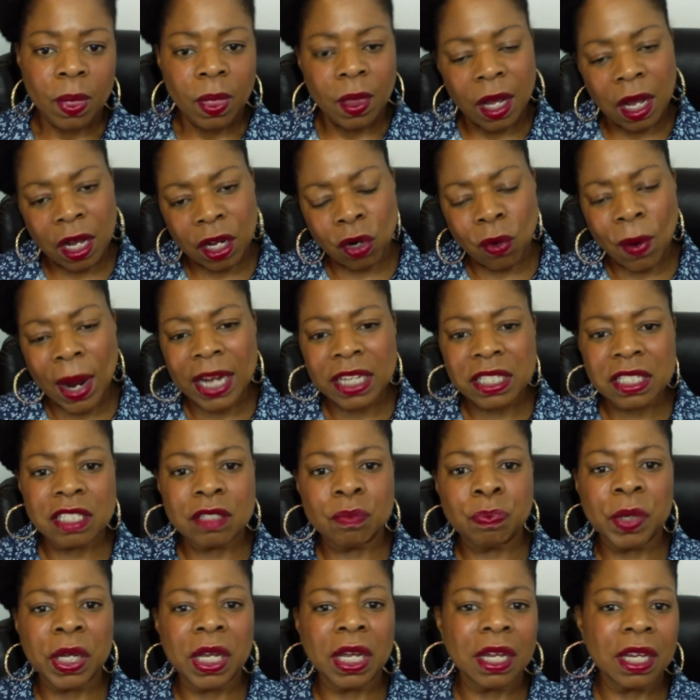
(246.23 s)
A crisis
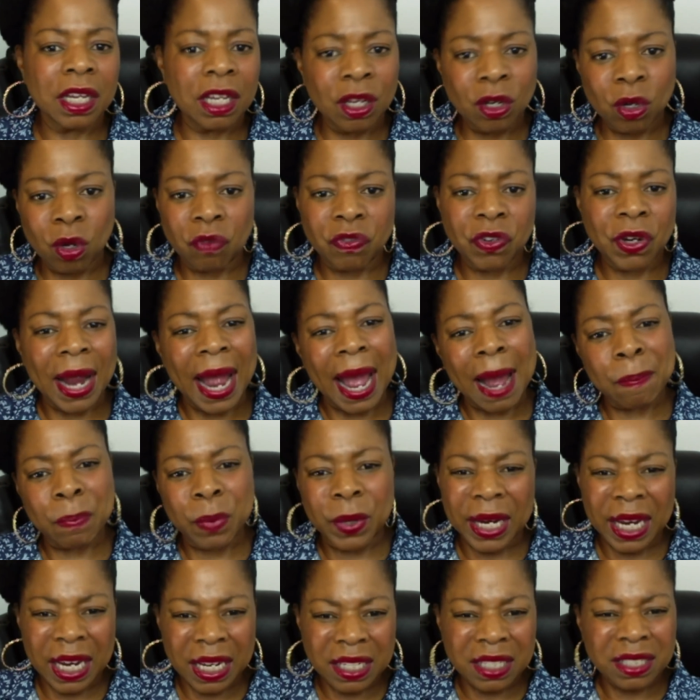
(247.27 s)
being, you know, if you're
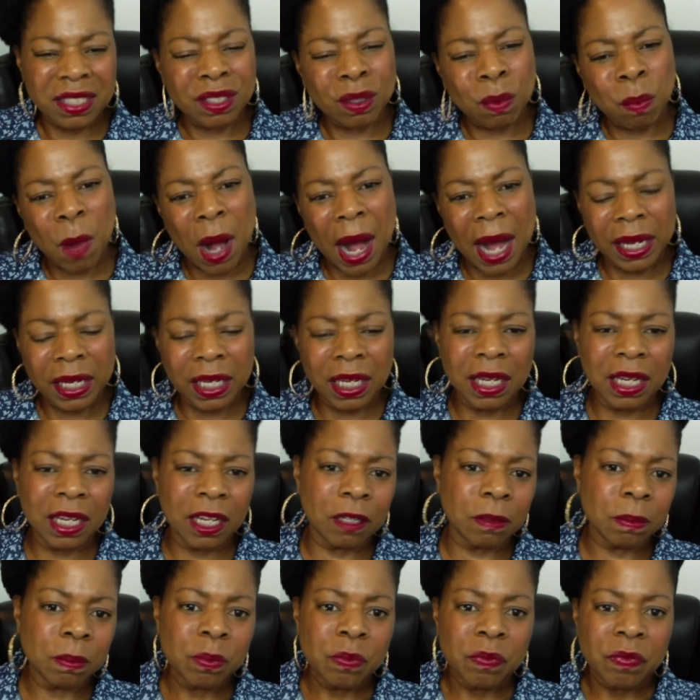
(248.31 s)
apprehending somebody
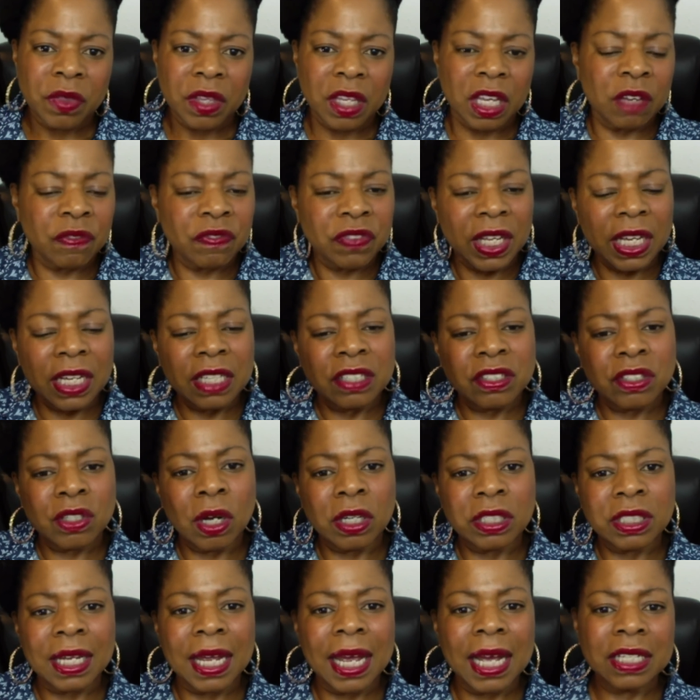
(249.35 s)
and if things start
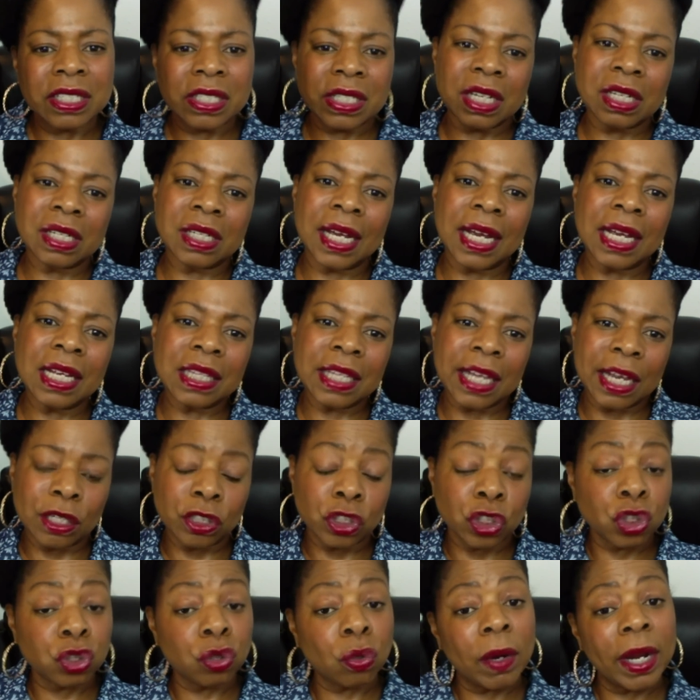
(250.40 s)
to escalate, they're
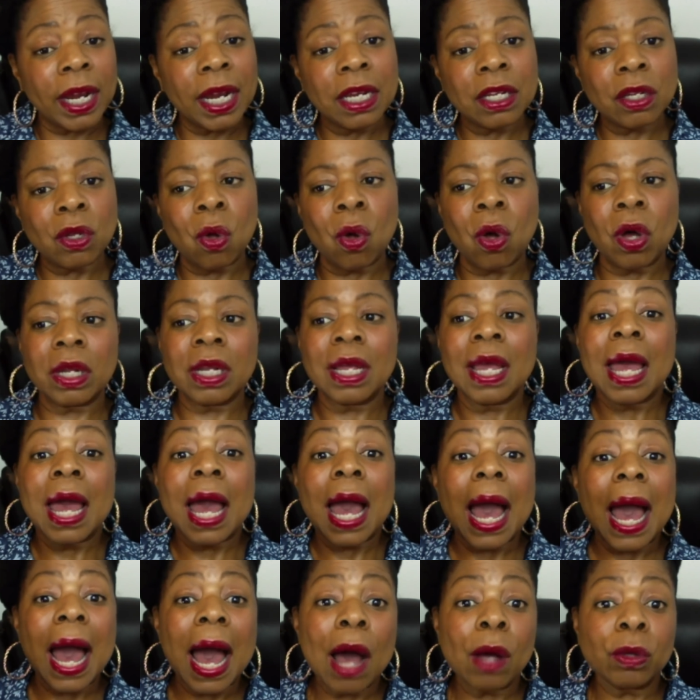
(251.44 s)
trained on
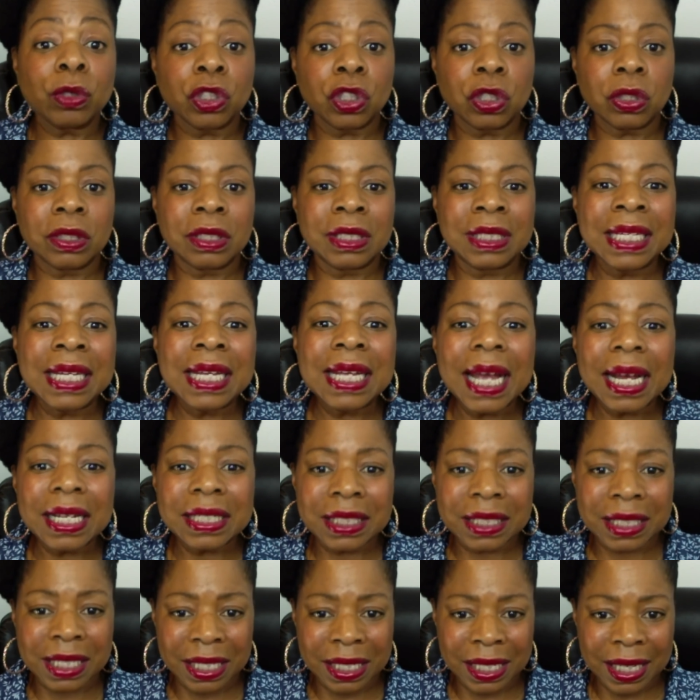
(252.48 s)
how to
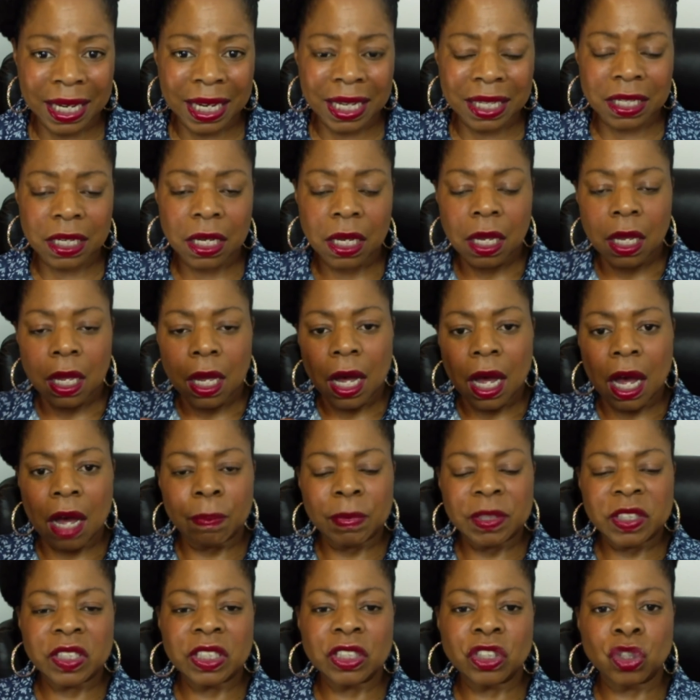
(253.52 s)
de-escalate a
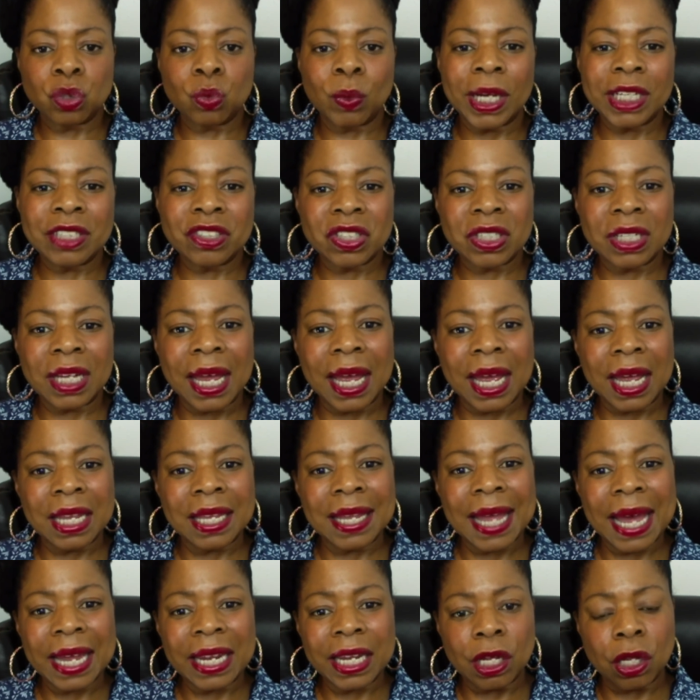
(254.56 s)
situation, and
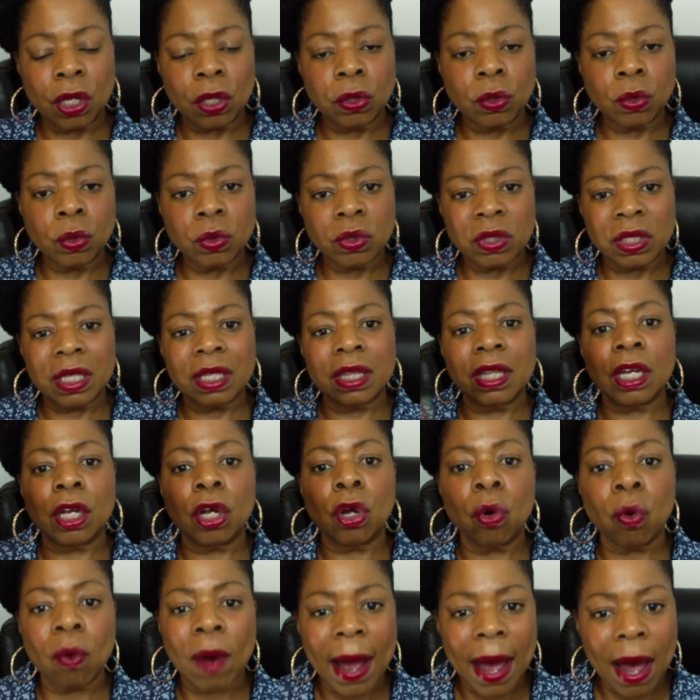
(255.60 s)
that includes the
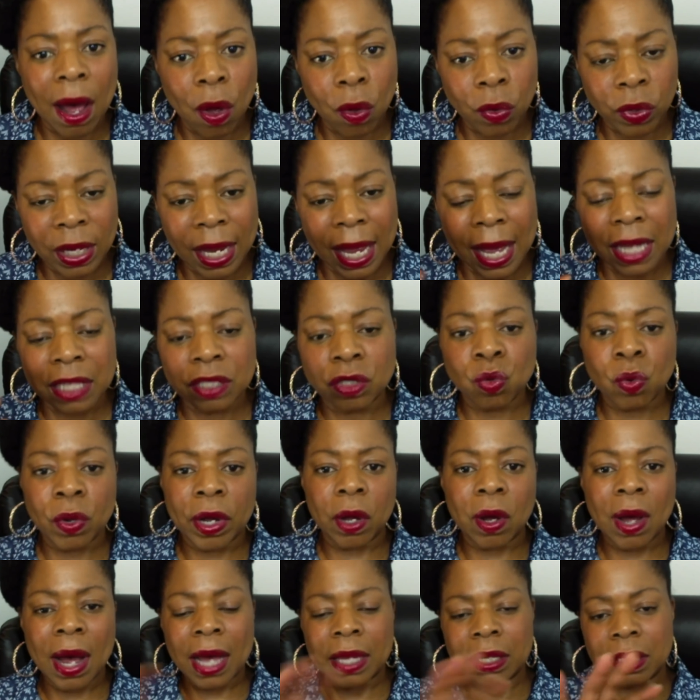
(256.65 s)
crowd as well,
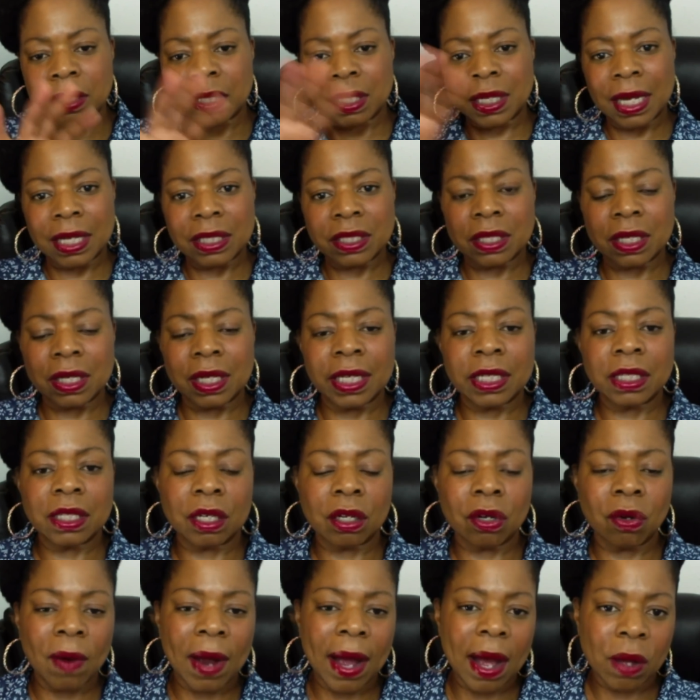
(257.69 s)
how to de-escalate the
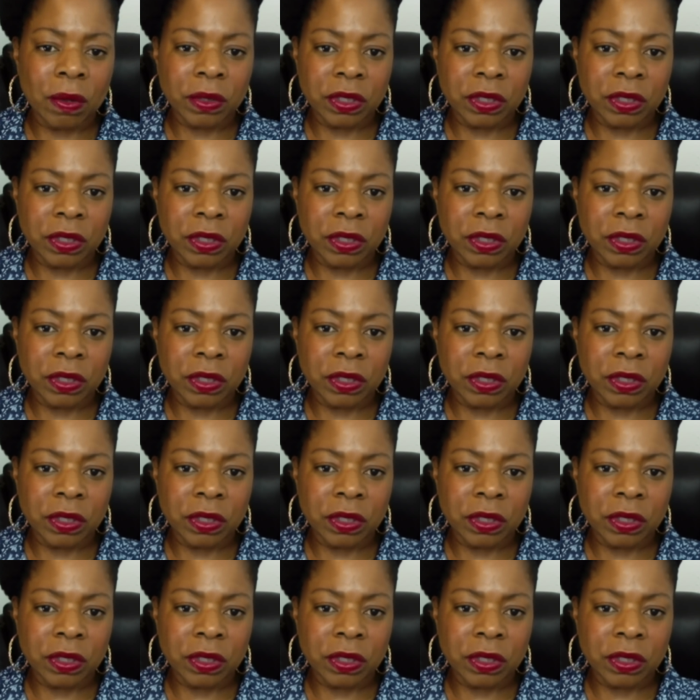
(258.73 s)
crowd.